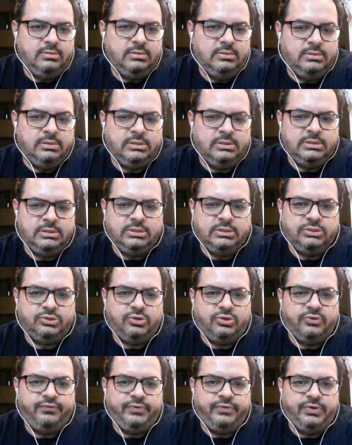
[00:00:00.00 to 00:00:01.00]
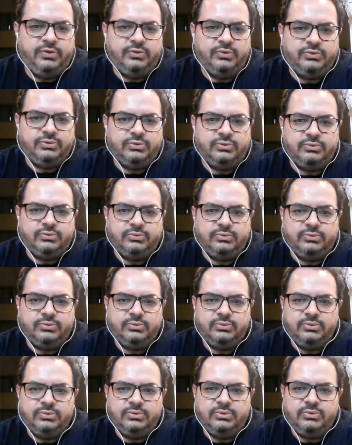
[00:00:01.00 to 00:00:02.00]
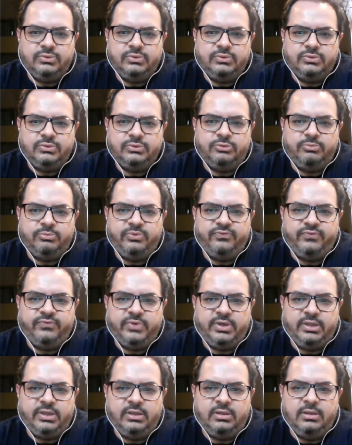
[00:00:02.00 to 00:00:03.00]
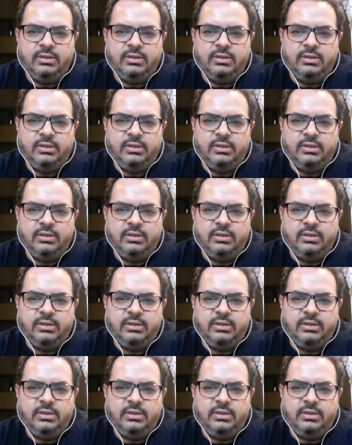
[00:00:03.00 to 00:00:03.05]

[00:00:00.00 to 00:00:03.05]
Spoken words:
This is a short video, so should be fine.